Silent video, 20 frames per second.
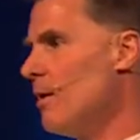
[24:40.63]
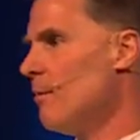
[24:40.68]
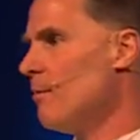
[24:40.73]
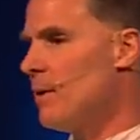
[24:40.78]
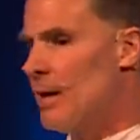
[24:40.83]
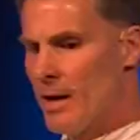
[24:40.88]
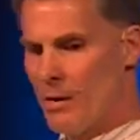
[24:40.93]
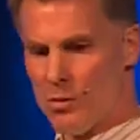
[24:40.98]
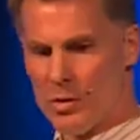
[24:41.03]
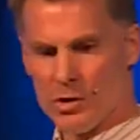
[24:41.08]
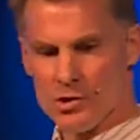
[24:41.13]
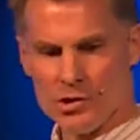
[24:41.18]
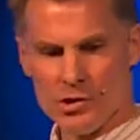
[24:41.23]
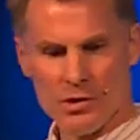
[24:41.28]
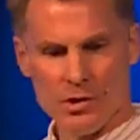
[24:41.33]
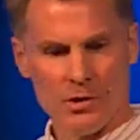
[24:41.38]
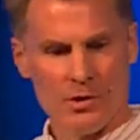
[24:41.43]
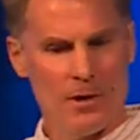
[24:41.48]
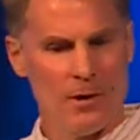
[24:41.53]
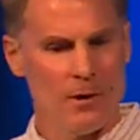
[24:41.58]
But I want
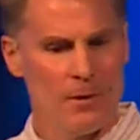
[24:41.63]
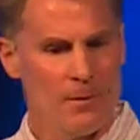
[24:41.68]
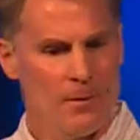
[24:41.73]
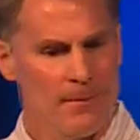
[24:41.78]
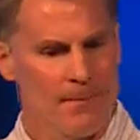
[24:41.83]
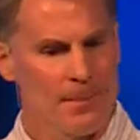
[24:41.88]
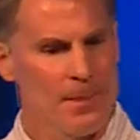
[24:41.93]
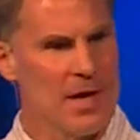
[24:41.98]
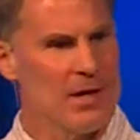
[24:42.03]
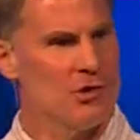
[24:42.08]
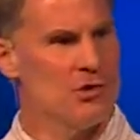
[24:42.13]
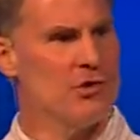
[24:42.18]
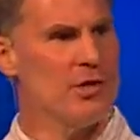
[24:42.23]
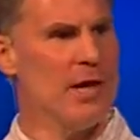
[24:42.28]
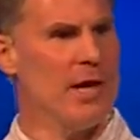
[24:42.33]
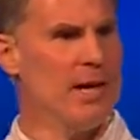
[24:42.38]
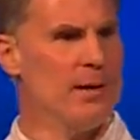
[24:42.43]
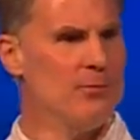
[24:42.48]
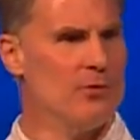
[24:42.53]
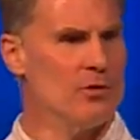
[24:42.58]
you to know that
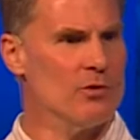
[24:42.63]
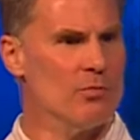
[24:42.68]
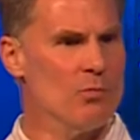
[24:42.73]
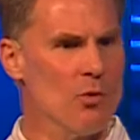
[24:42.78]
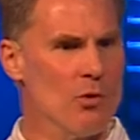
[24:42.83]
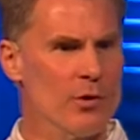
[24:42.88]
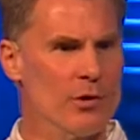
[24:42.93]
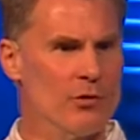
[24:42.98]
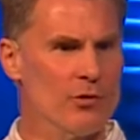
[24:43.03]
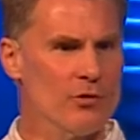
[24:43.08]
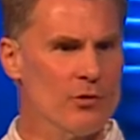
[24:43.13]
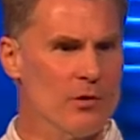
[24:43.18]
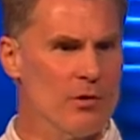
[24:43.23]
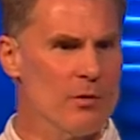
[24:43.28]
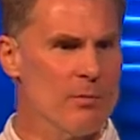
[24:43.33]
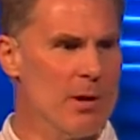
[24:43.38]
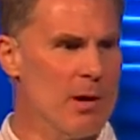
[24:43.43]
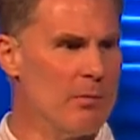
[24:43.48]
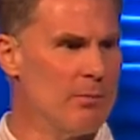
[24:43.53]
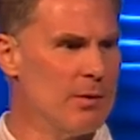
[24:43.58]
James is more concerned
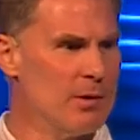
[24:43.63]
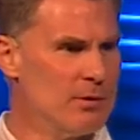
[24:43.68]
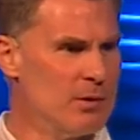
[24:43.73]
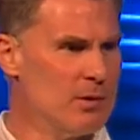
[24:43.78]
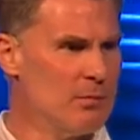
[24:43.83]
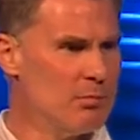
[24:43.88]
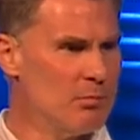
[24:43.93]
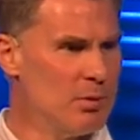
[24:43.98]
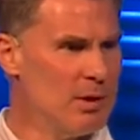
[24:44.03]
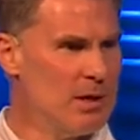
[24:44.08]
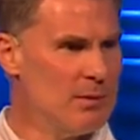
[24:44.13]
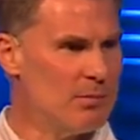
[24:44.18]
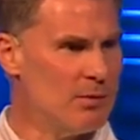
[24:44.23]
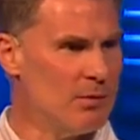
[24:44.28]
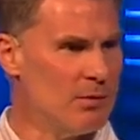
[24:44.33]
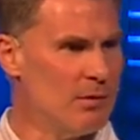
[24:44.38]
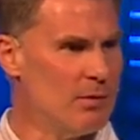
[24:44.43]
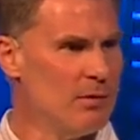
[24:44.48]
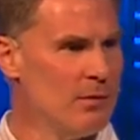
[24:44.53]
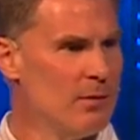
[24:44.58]
about building
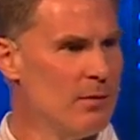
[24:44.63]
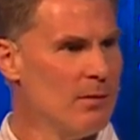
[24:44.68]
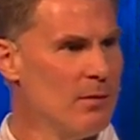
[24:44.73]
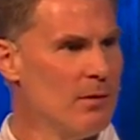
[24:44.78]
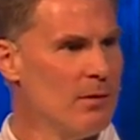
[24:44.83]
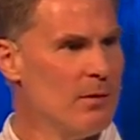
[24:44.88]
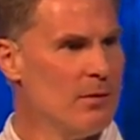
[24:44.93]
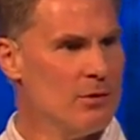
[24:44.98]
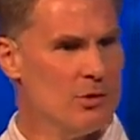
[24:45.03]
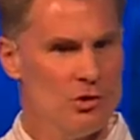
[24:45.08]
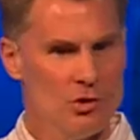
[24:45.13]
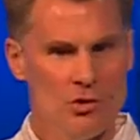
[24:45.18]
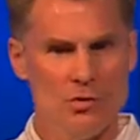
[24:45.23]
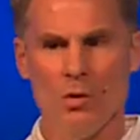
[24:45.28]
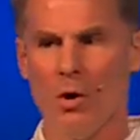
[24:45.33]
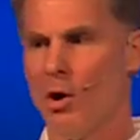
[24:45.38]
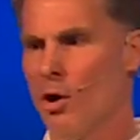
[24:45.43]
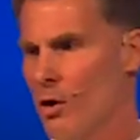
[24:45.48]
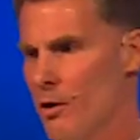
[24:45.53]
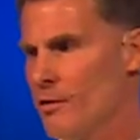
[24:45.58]
people.
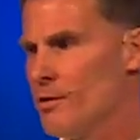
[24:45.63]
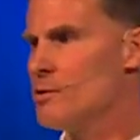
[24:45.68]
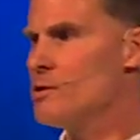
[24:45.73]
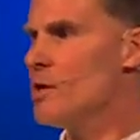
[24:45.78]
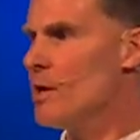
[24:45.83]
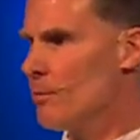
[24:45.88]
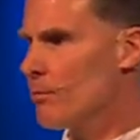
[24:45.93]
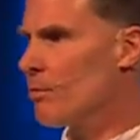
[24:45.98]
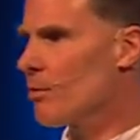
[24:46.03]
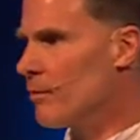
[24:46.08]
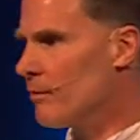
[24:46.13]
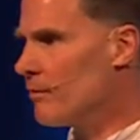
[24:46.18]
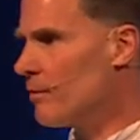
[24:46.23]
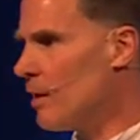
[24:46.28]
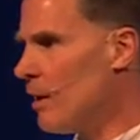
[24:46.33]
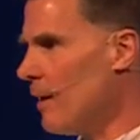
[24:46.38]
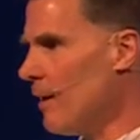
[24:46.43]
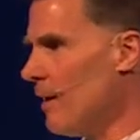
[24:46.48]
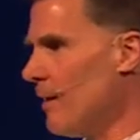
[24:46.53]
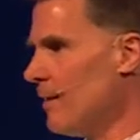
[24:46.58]
You are the temple of
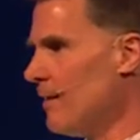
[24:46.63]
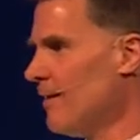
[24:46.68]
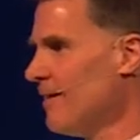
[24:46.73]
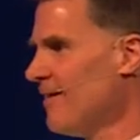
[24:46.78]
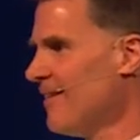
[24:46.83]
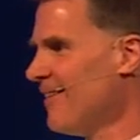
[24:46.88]
God.